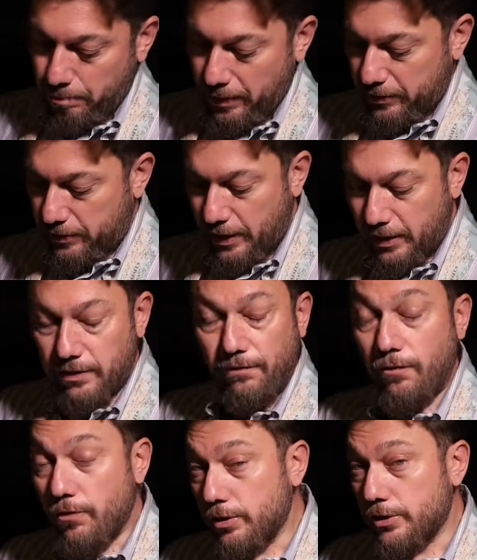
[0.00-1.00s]
But the other
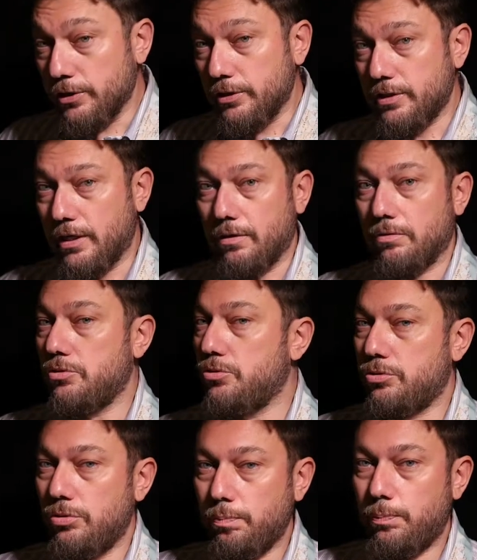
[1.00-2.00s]
functions are
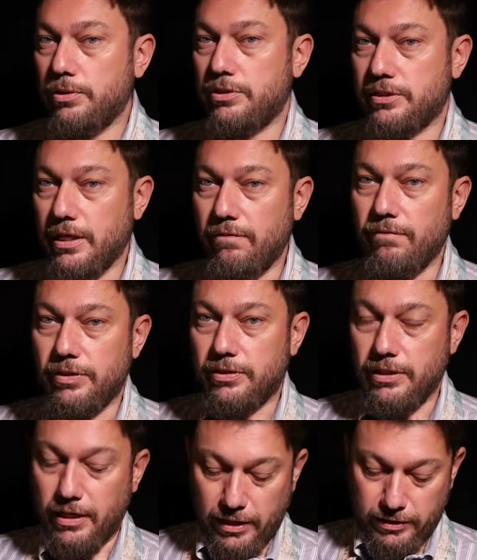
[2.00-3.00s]
super same
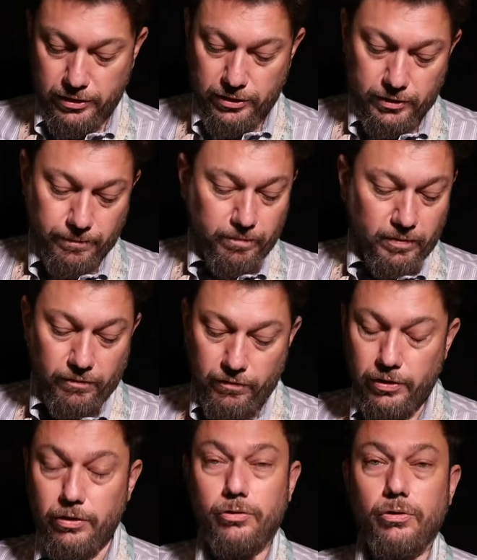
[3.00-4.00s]
with the others.
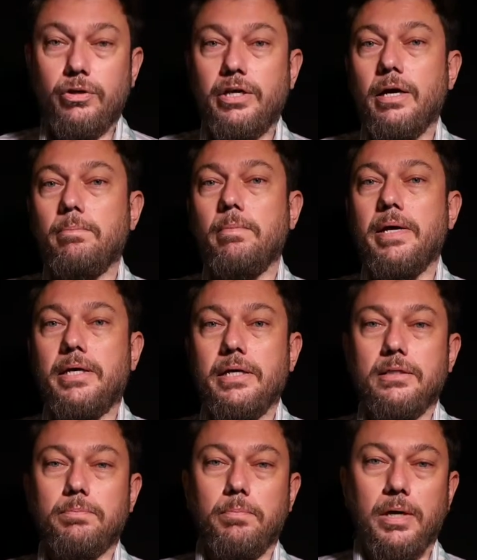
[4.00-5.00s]
You can make
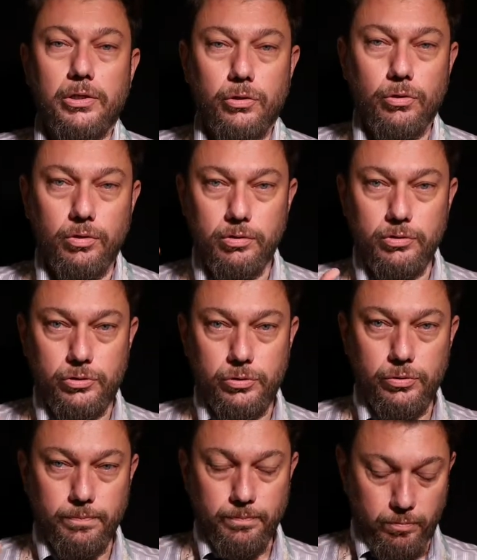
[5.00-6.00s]
it manual
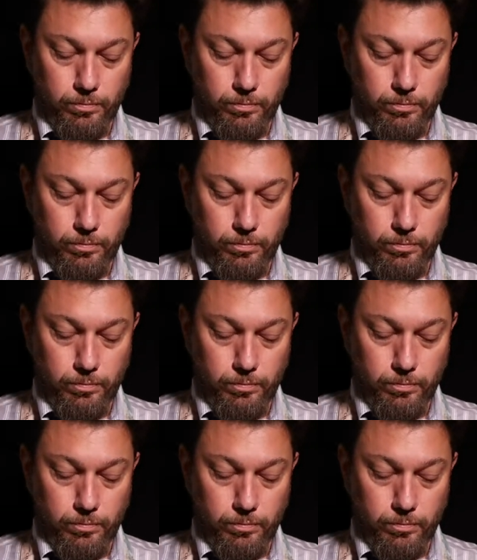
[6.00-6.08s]
zoom,